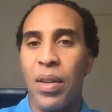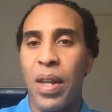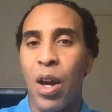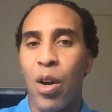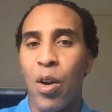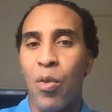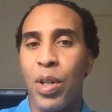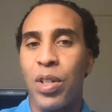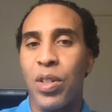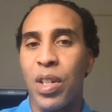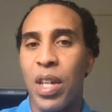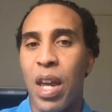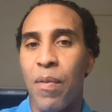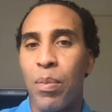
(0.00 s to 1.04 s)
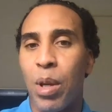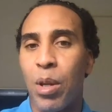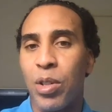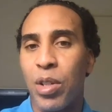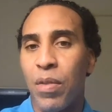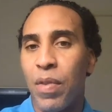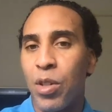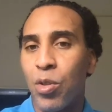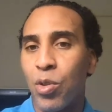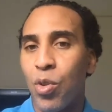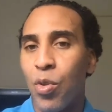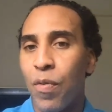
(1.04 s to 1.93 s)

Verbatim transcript: that originally came from those individuals who